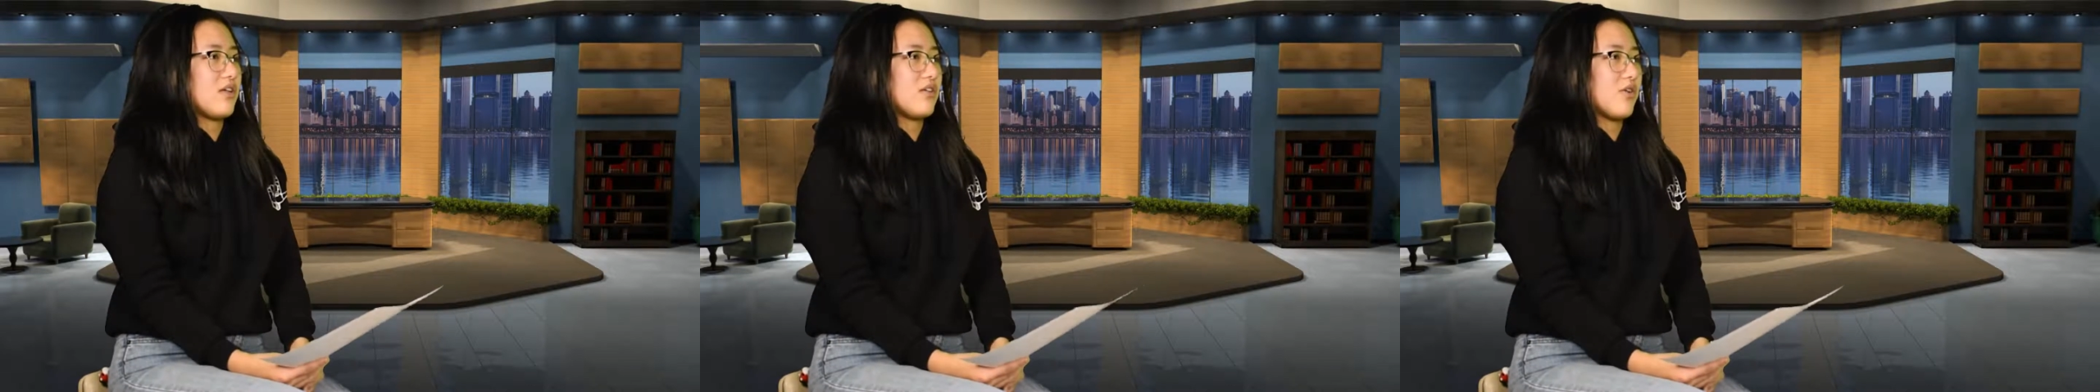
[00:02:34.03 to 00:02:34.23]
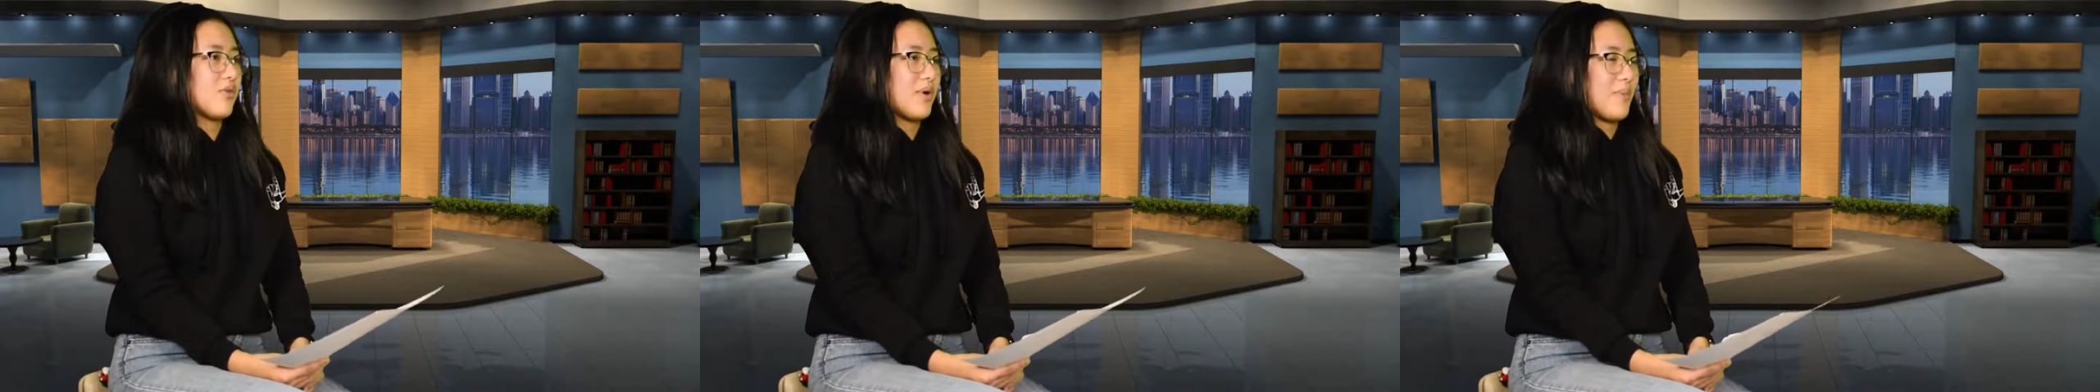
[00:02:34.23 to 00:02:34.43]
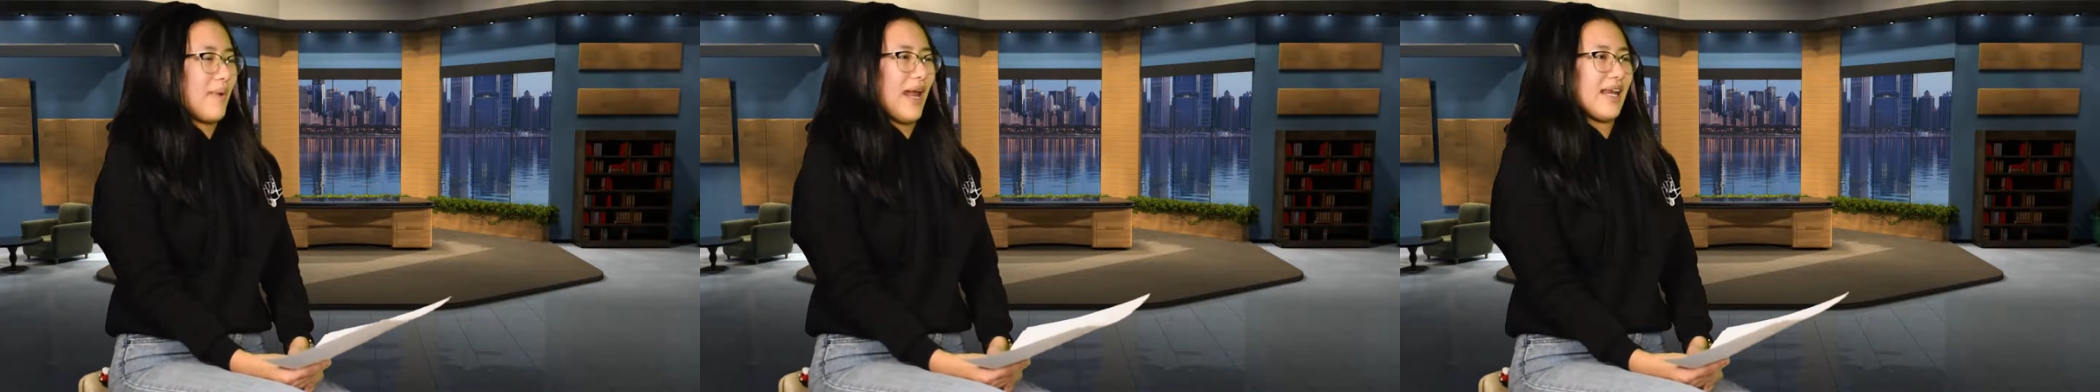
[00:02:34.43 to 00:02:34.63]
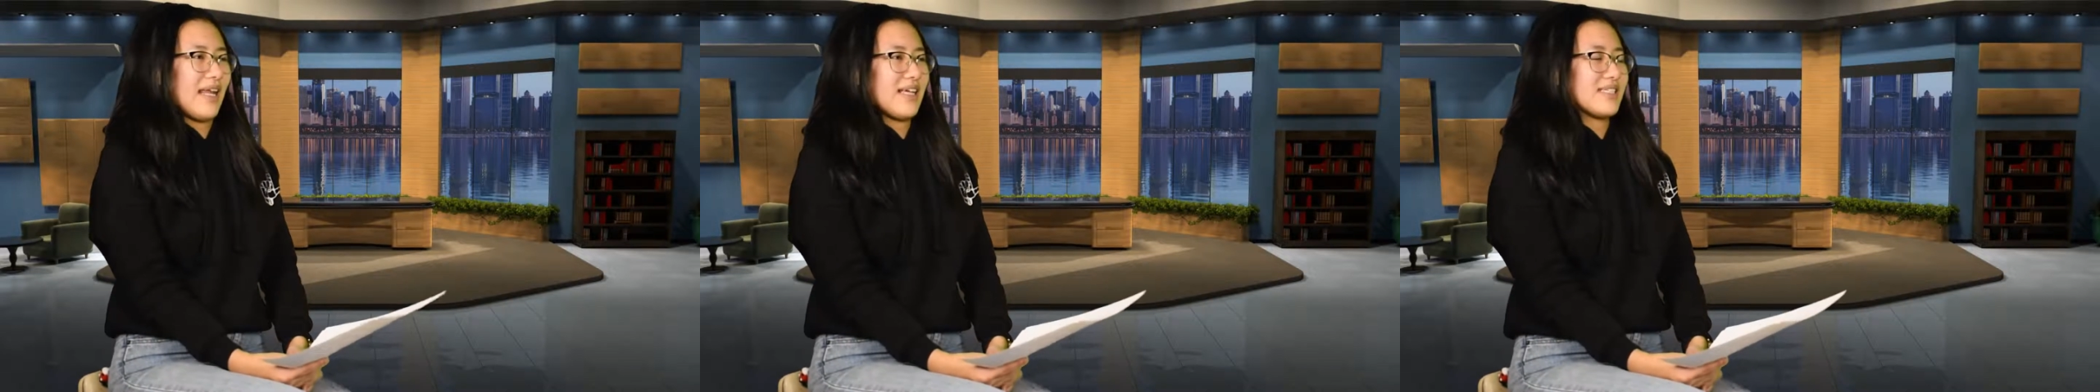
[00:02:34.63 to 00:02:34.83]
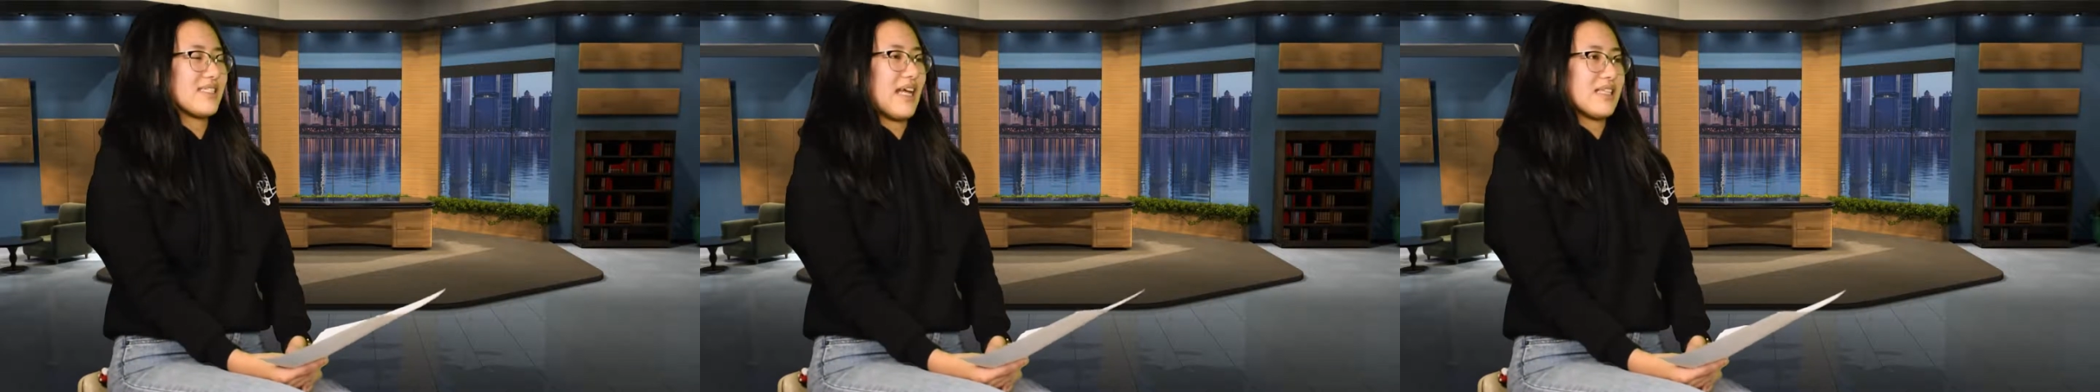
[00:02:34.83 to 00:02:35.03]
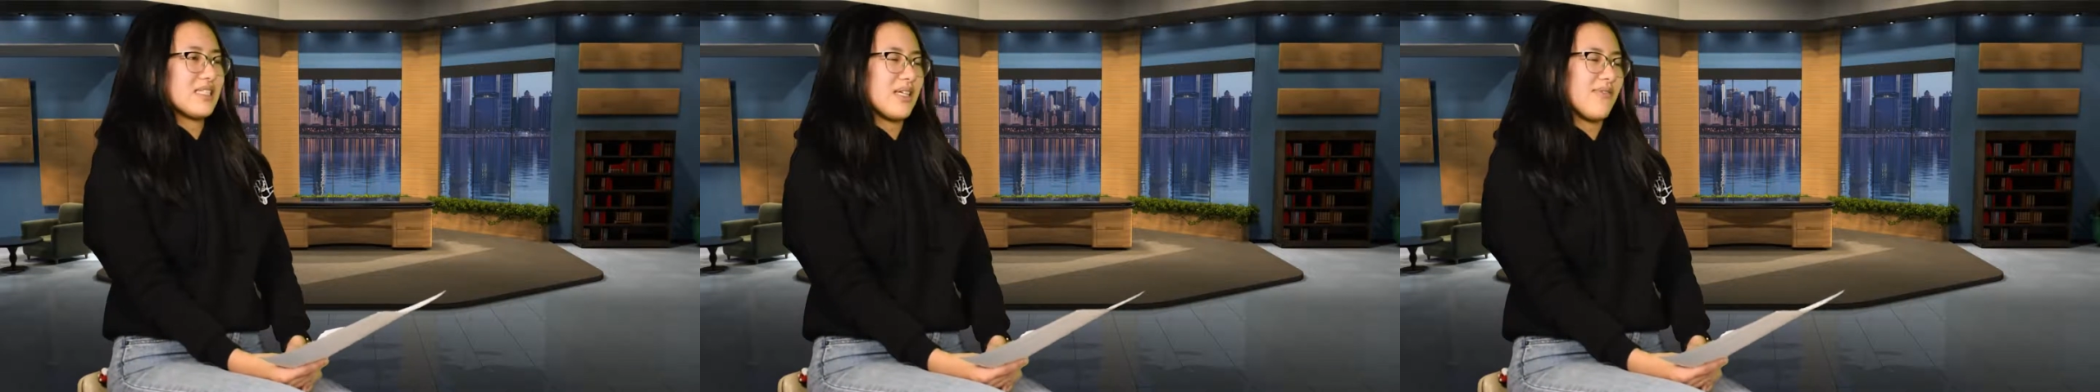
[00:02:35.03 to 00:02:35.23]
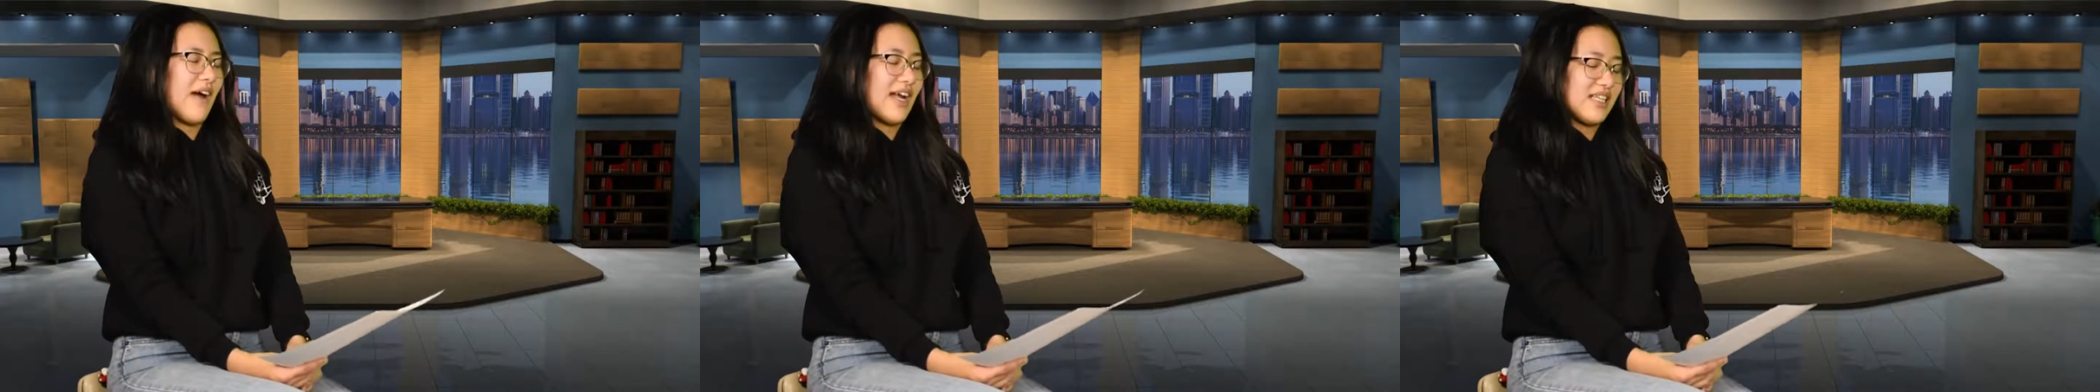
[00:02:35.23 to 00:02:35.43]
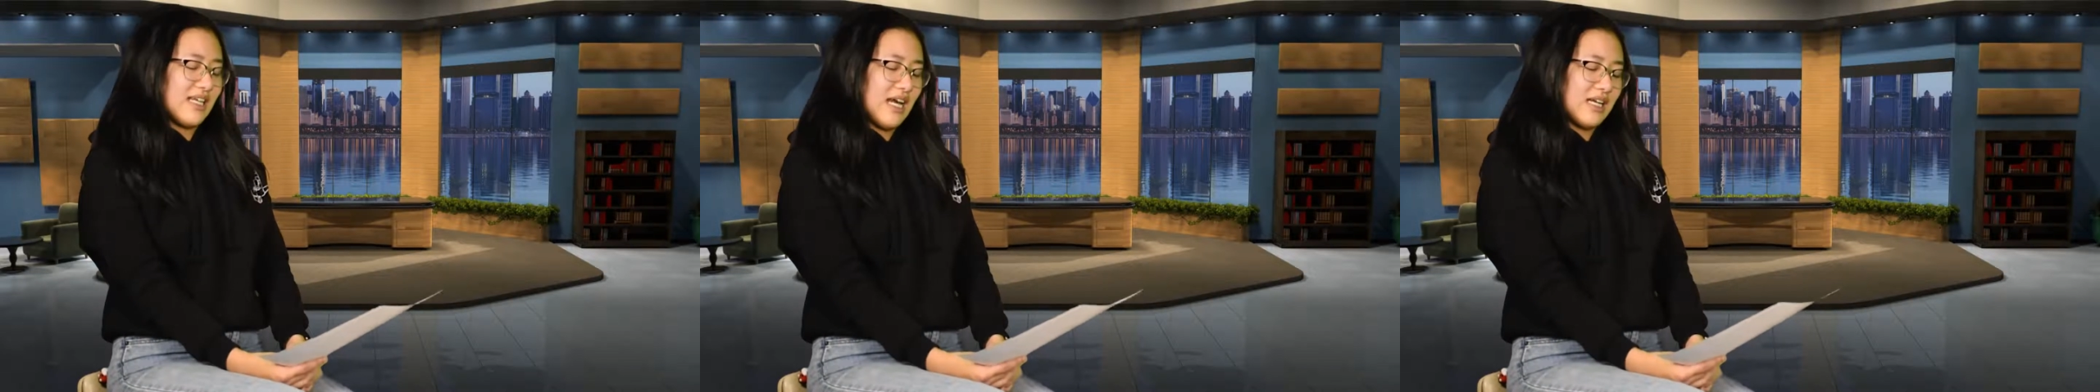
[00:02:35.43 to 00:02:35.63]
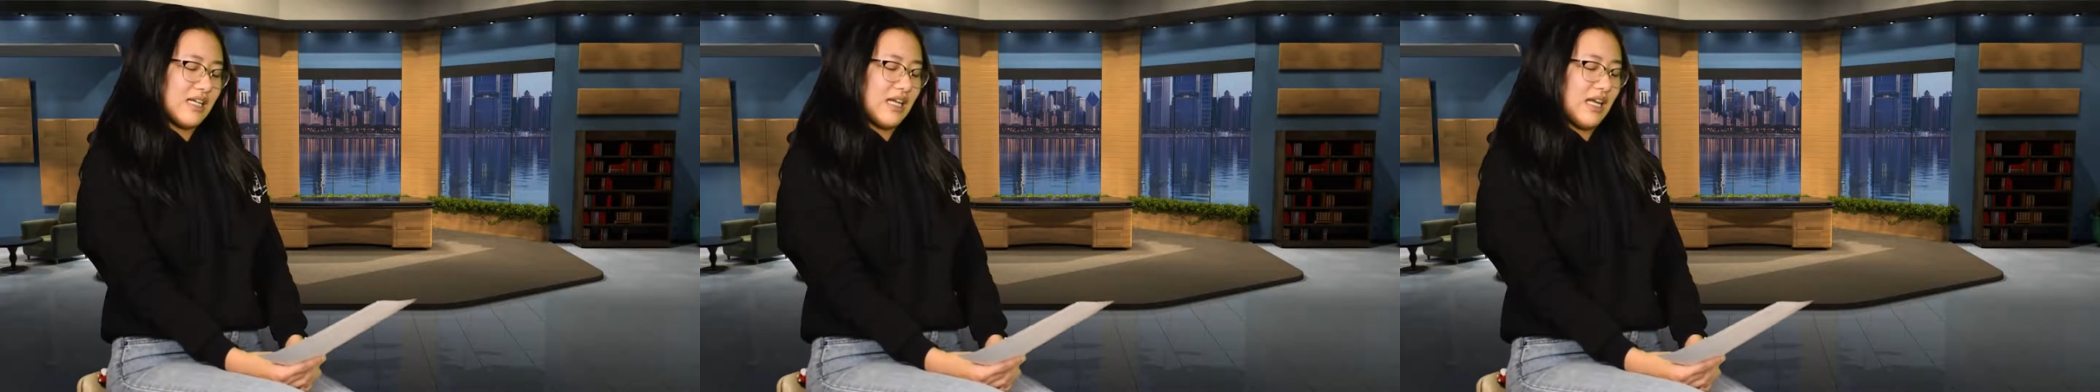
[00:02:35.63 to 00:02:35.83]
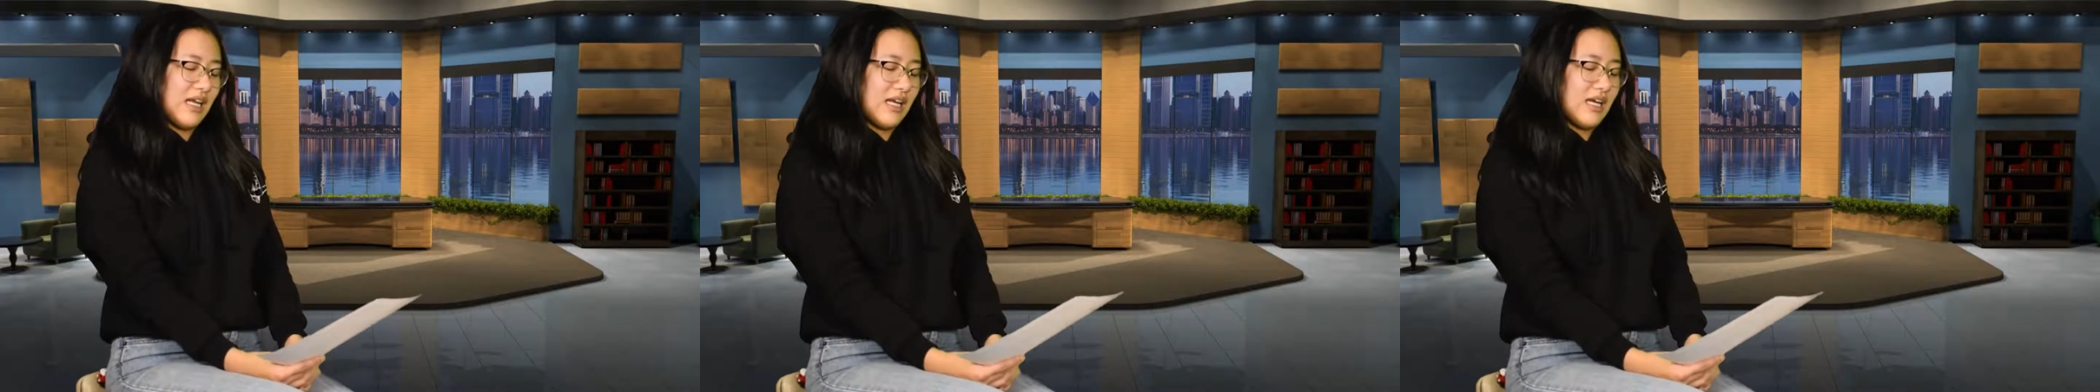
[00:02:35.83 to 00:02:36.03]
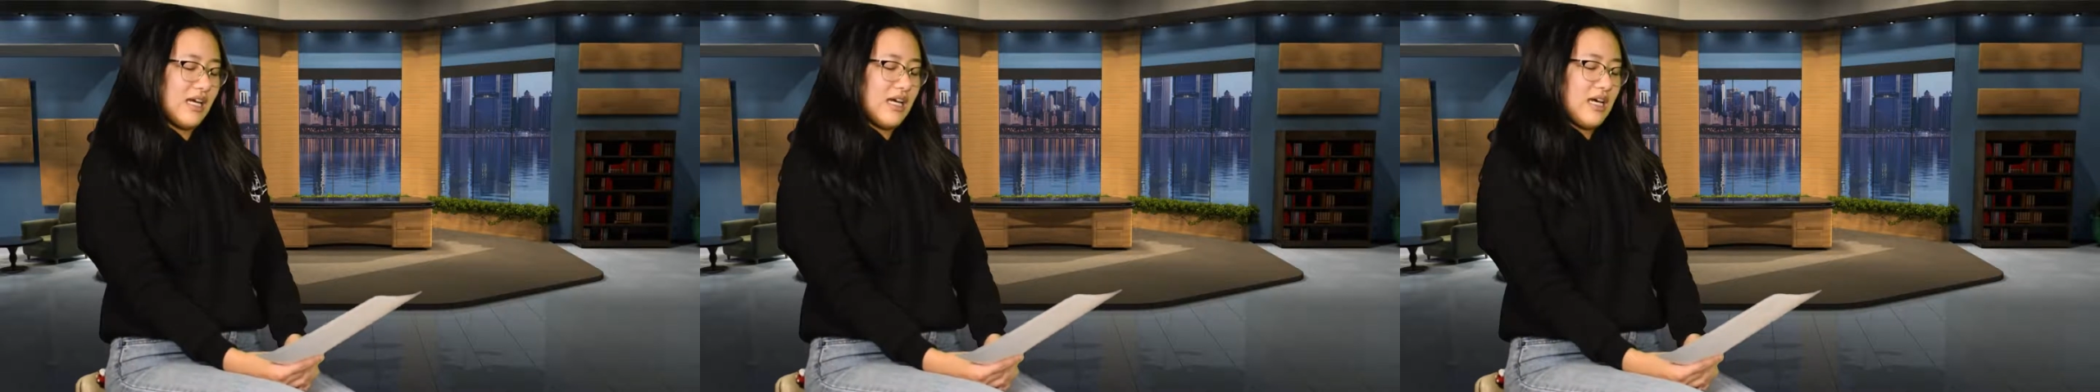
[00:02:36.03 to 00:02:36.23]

your remaining sense of identity